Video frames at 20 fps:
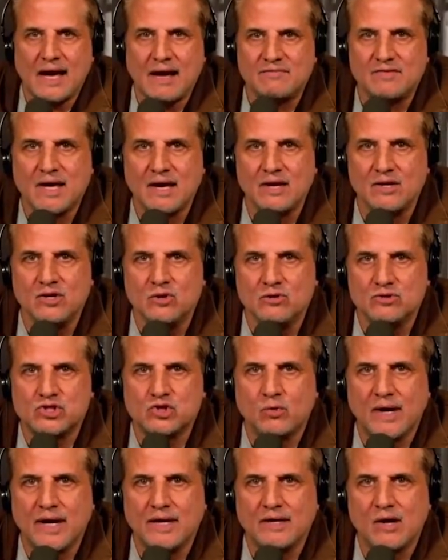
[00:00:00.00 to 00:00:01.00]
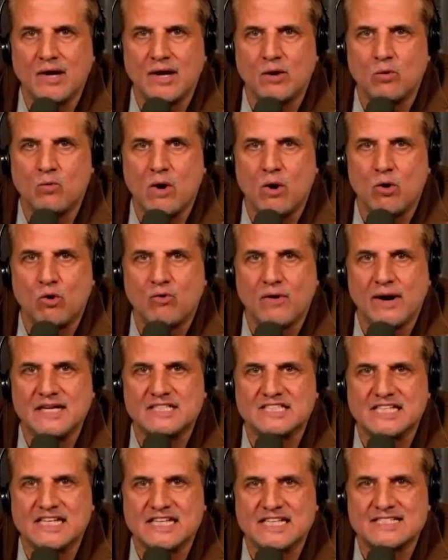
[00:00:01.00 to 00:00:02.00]
I've gotten used to a lot of woke
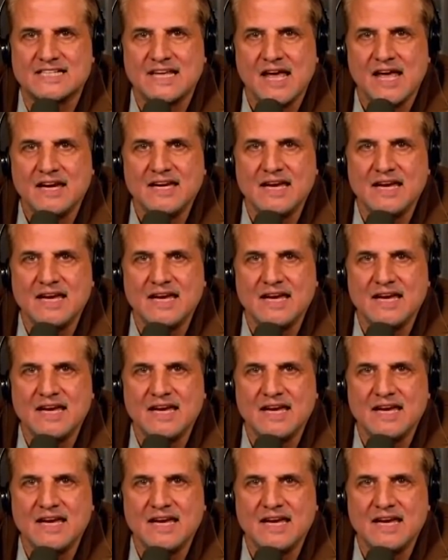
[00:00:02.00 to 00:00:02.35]
craziness.